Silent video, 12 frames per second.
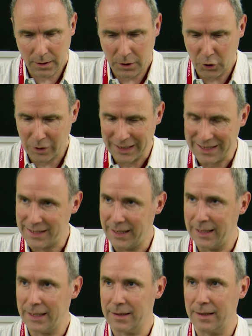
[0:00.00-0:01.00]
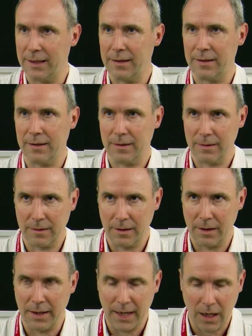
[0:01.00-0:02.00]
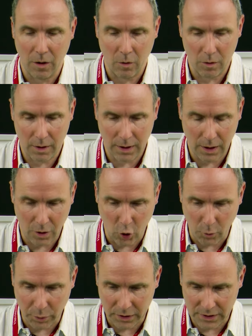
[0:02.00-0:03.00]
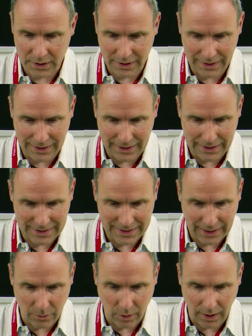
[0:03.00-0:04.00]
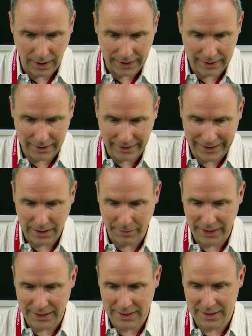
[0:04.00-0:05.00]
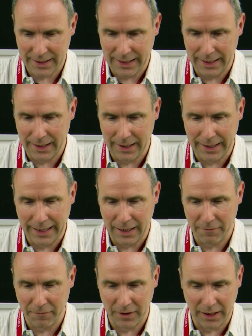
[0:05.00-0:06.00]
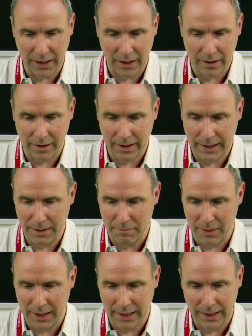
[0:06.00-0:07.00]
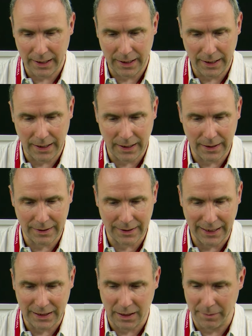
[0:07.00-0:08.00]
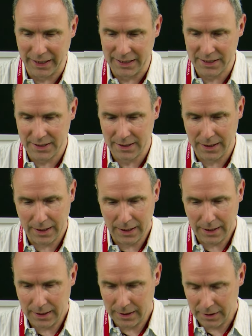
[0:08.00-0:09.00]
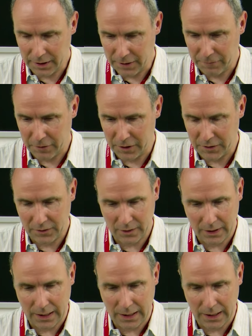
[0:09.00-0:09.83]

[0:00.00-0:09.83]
you can see that it now opened the SQLite database, and I have here in my database different